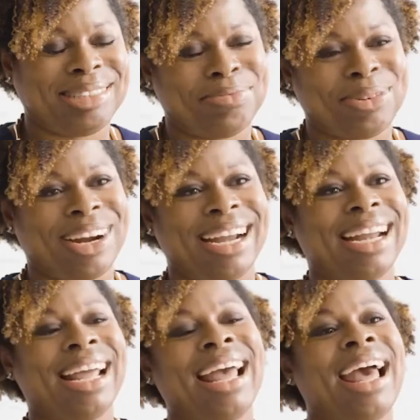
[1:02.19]

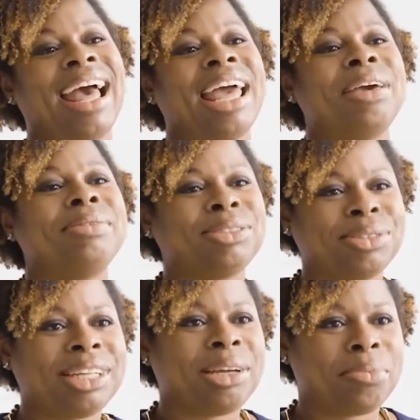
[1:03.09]
born, it was
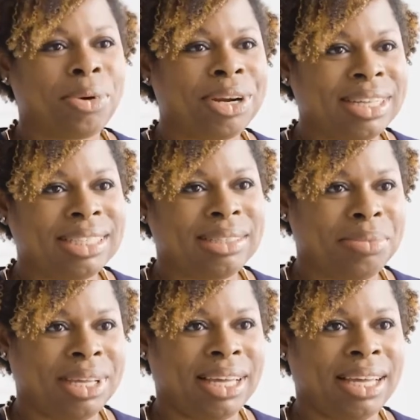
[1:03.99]
really important to
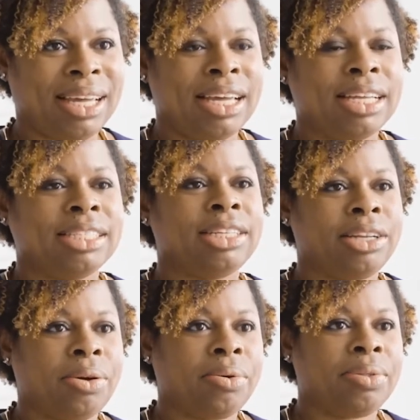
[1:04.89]
me to
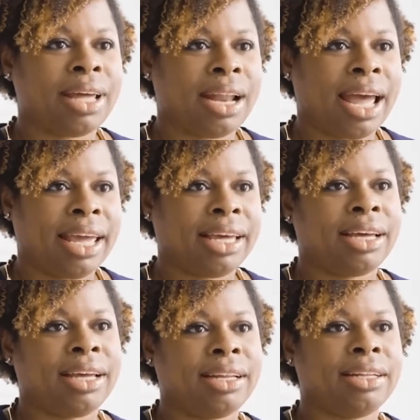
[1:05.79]
know that I
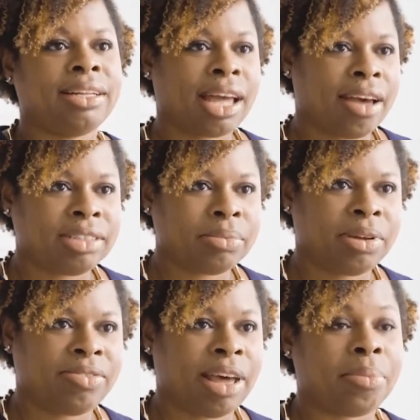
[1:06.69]
could look after
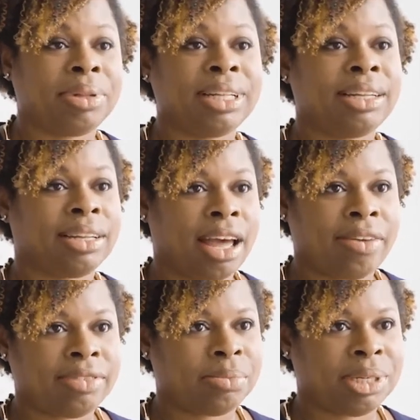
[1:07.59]
my family, look
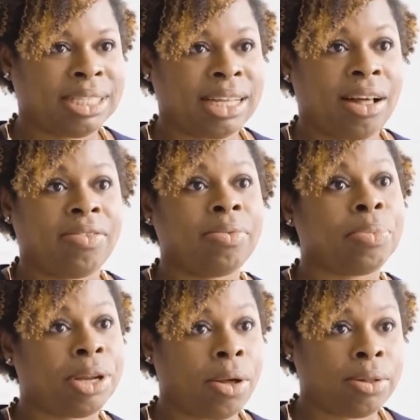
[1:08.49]
after myself,
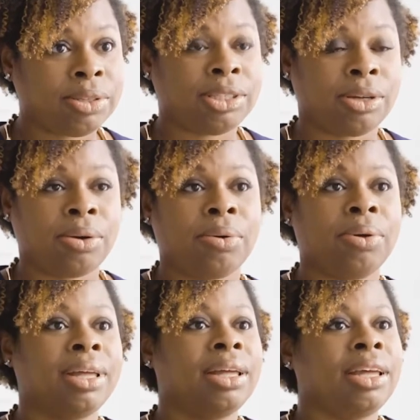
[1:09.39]
but
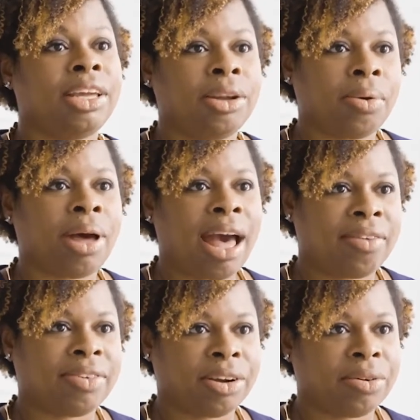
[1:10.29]
also,
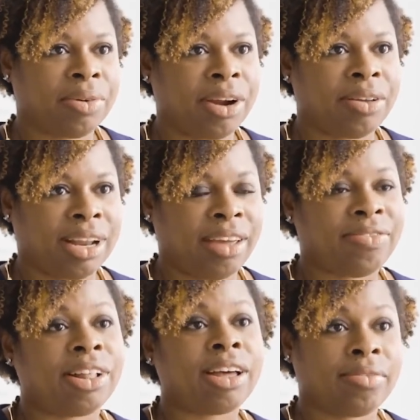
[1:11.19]
have a career that I
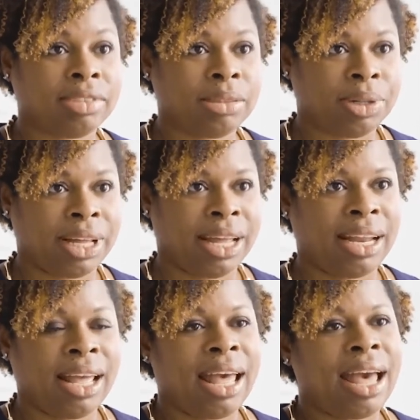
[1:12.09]
felt comfortable in.
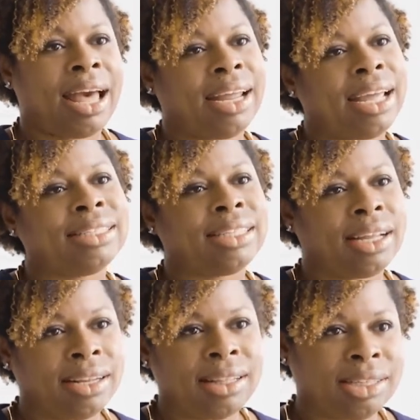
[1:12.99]
And I had
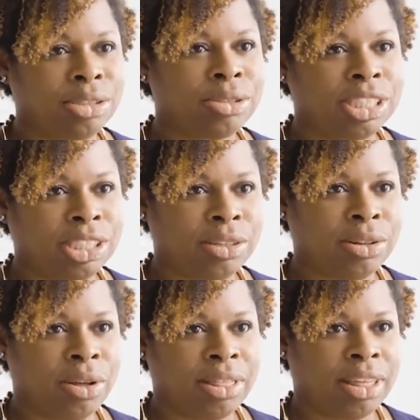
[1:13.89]
done the traditional
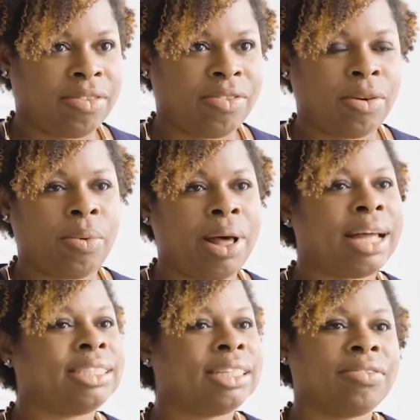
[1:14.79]
law thing for a while.
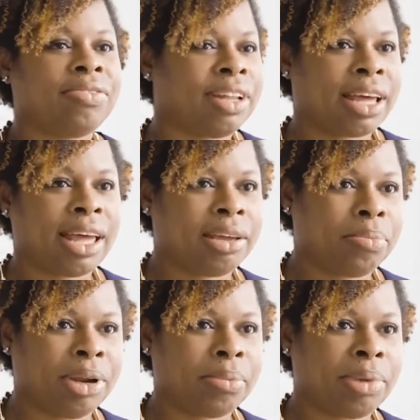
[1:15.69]
I didn't feel like I
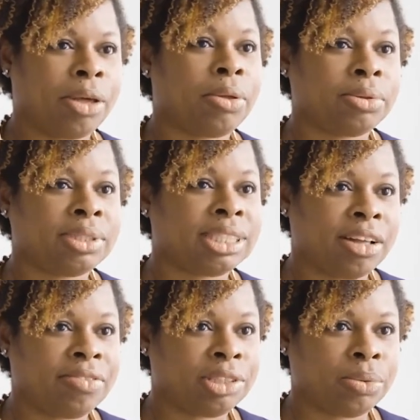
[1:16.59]
could bring my whole
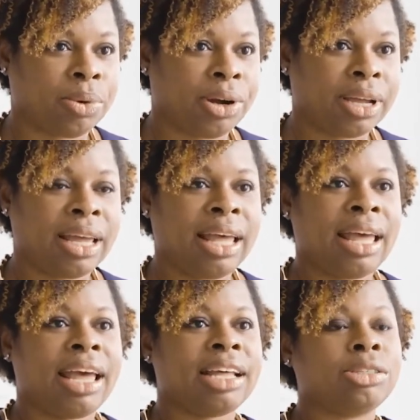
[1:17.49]
self to work.
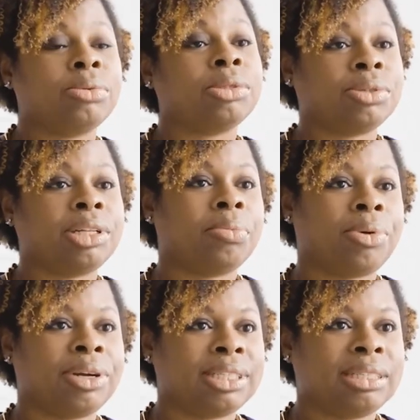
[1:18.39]
And so it was really
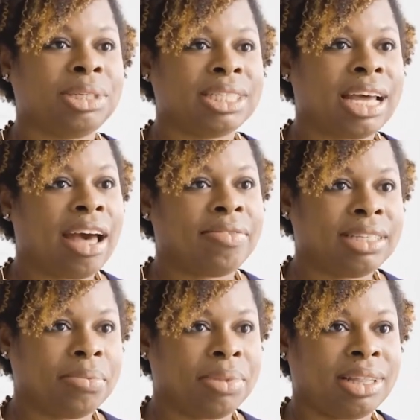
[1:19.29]
important to me to have
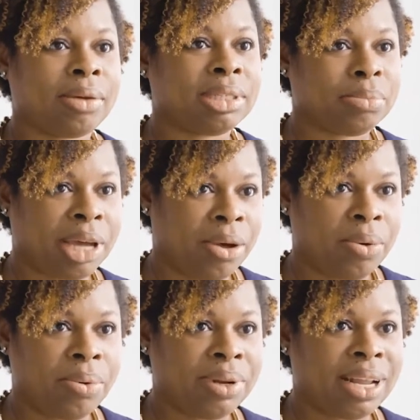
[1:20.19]
something that was my
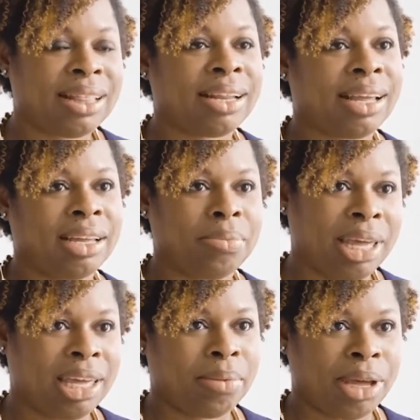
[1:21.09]
own and that I could
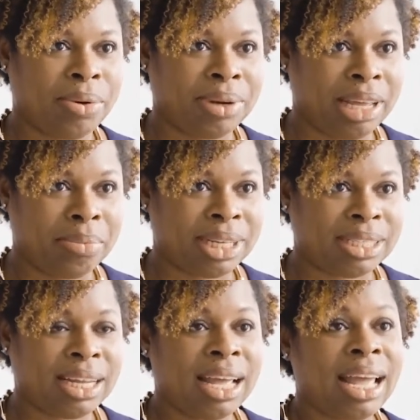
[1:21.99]
make in my own
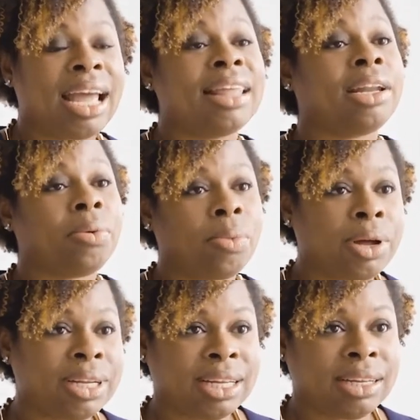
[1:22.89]
image. And then
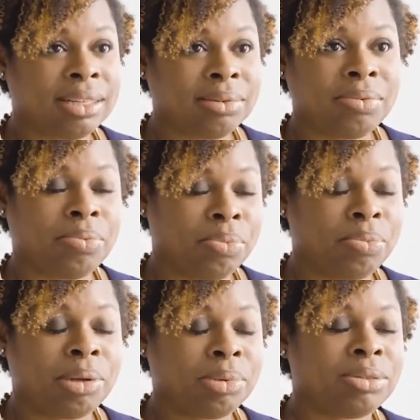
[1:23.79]

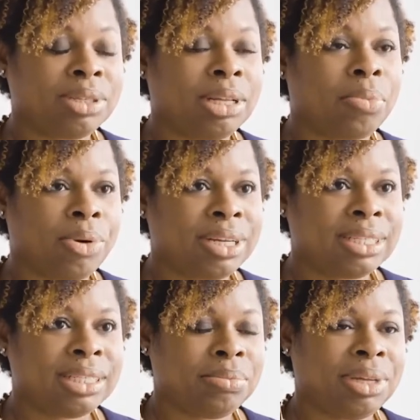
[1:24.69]
it was really
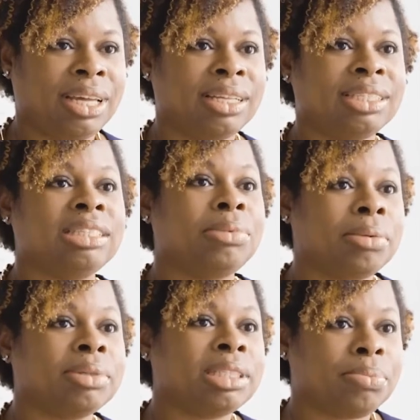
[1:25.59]
important to me to be
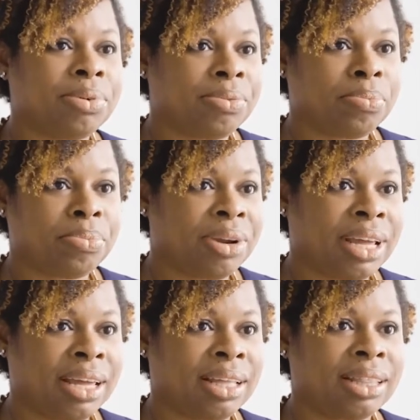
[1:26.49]
able to
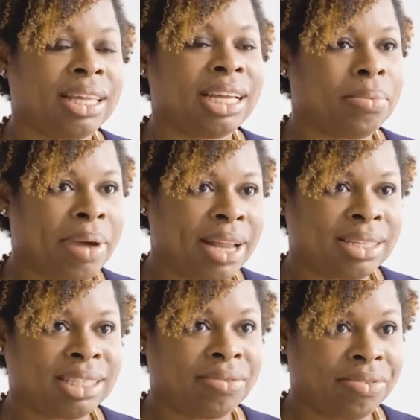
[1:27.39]
bring the
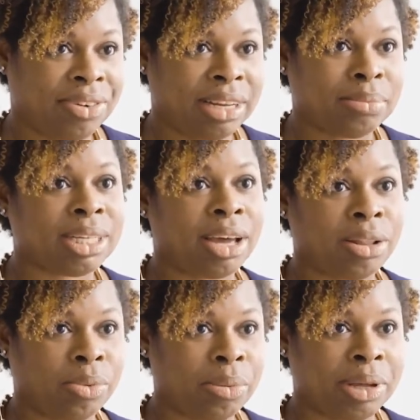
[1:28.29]
independence and freedom to
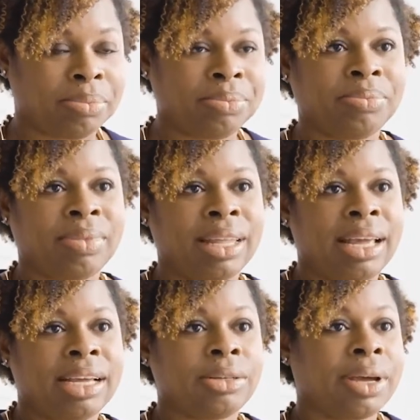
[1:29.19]
other women. Mm-hmm.
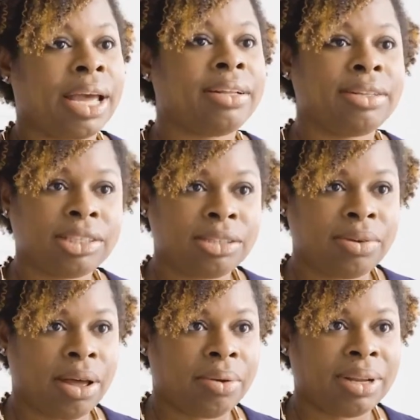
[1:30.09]
And so I kind of looked
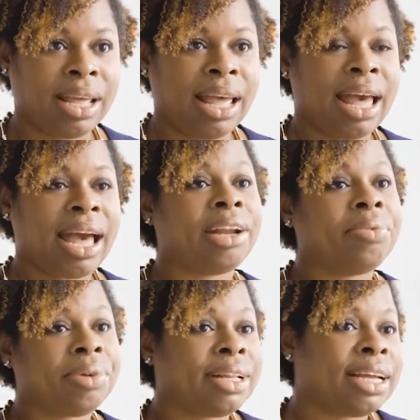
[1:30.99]
around and I
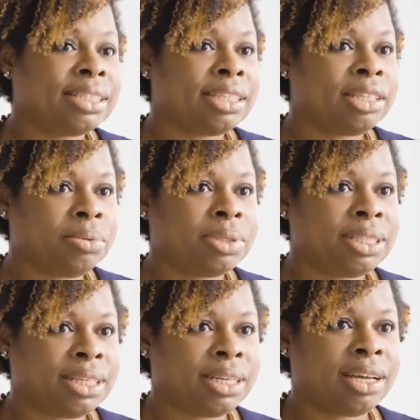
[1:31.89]
realized that there was
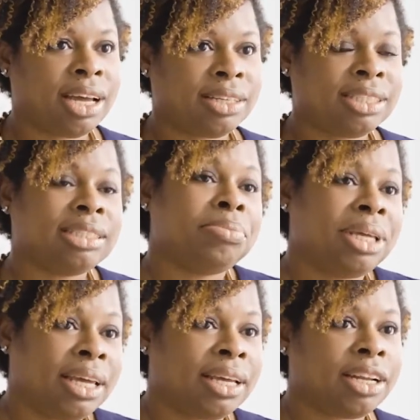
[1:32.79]
to
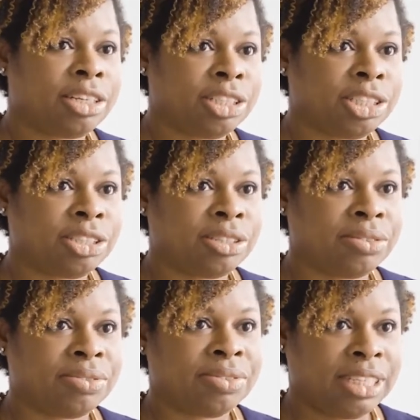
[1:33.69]
me, an
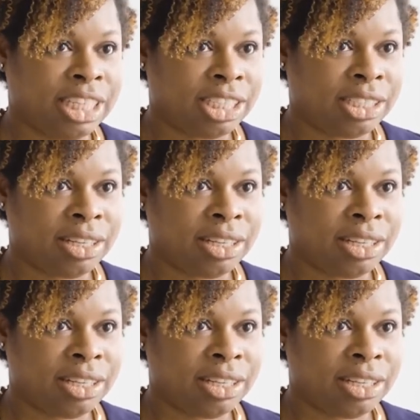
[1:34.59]
underserved niche.